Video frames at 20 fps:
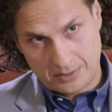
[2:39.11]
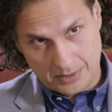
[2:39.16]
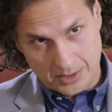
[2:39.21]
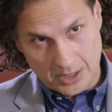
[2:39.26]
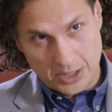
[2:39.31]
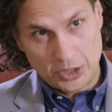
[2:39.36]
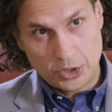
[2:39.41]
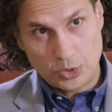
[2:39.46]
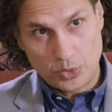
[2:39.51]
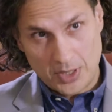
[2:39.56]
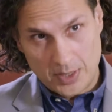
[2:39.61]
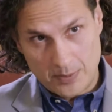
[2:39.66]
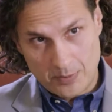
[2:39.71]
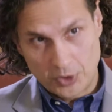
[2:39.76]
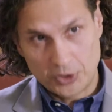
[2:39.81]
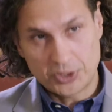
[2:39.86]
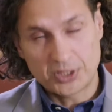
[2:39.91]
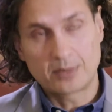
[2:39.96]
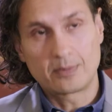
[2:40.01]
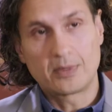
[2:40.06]
into an
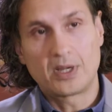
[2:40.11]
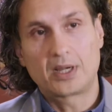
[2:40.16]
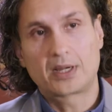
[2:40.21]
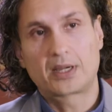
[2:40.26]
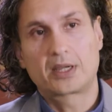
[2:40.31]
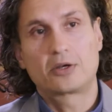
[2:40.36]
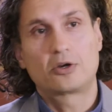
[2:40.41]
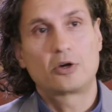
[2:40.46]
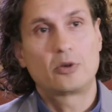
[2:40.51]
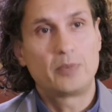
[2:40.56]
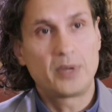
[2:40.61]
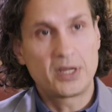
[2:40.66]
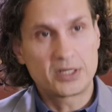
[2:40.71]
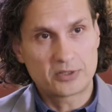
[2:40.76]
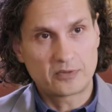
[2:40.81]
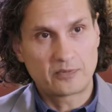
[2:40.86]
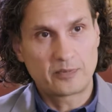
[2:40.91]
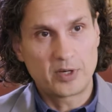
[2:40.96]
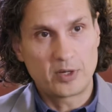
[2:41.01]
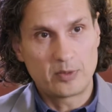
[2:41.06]
emerging market or a base
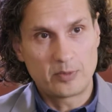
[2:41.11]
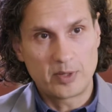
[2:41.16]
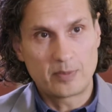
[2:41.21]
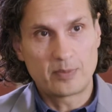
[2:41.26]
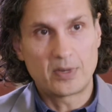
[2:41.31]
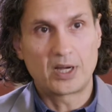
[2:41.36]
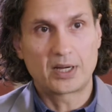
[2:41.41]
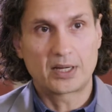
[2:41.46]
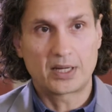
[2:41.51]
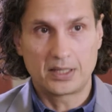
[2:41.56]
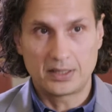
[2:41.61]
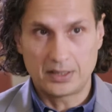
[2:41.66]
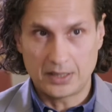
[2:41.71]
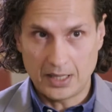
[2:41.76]
of pyramid market,